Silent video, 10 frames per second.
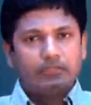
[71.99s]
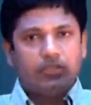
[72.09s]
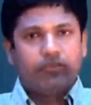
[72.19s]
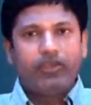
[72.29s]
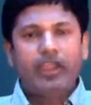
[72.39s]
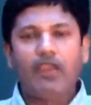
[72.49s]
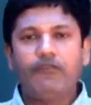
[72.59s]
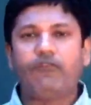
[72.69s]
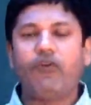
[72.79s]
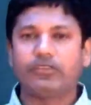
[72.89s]
So it
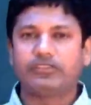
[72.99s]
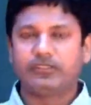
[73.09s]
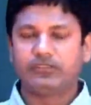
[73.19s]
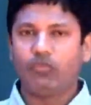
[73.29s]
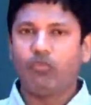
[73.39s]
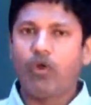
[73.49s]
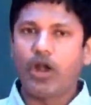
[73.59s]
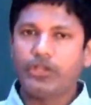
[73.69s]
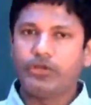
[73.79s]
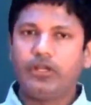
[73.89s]
reinforces
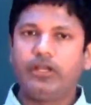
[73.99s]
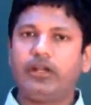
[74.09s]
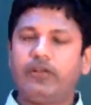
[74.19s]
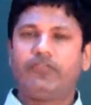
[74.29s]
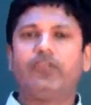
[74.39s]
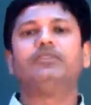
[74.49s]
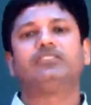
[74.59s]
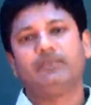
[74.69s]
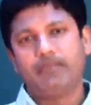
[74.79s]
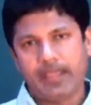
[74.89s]
what you learn from
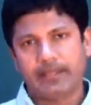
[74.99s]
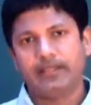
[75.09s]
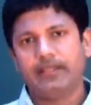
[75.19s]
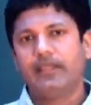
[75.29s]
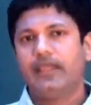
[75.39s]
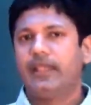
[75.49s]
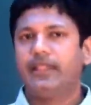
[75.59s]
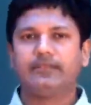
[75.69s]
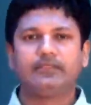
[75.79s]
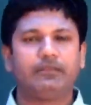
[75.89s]
Mr. Mac, and
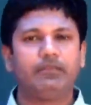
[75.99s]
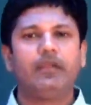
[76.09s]
that's the